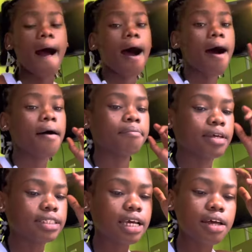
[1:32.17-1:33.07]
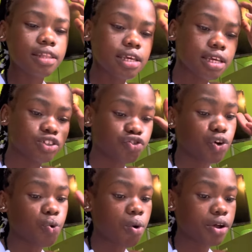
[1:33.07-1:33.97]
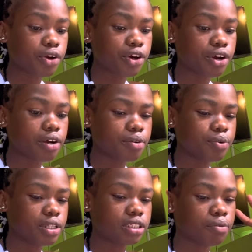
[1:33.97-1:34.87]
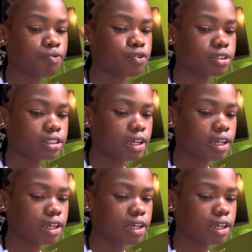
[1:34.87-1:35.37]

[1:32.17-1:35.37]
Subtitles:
The second thing is drink water with some fruit